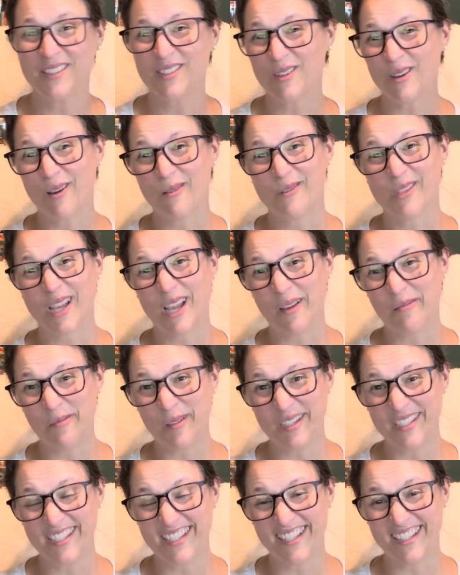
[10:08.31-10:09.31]
so I was
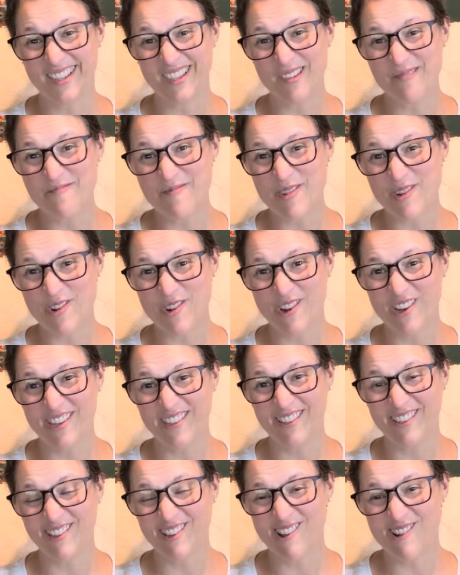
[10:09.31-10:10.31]
happy to get them
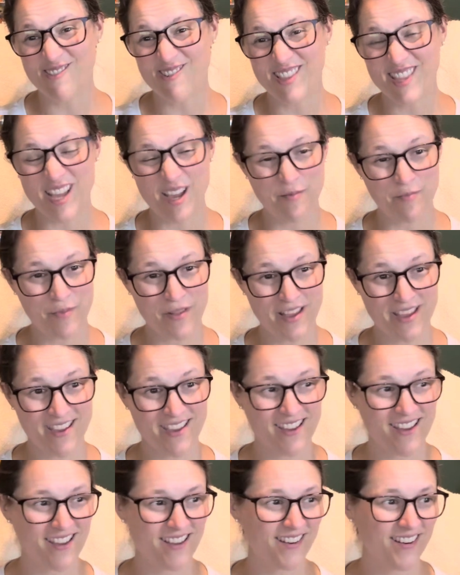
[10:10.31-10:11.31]
gone along with that
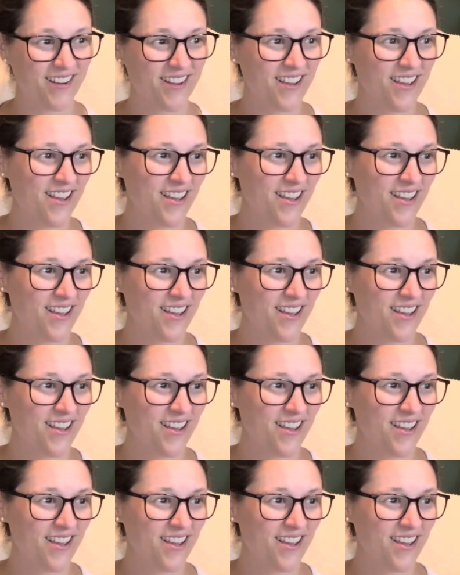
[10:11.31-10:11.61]
blanket.